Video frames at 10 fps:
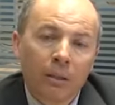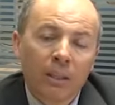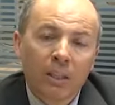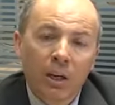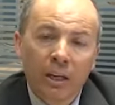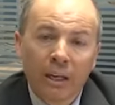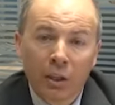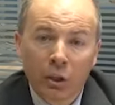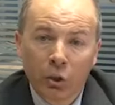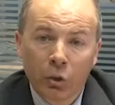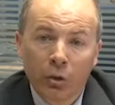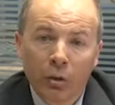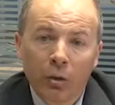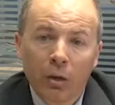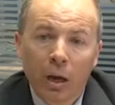This architecture
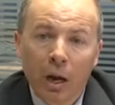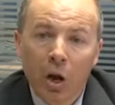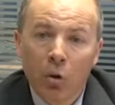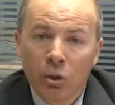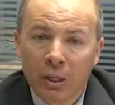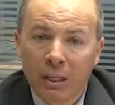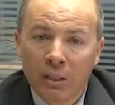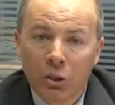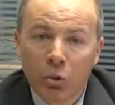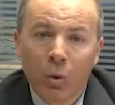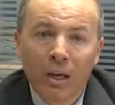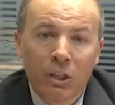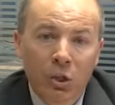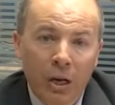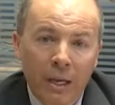allows us to
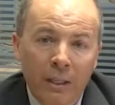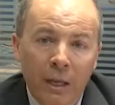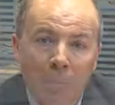isolate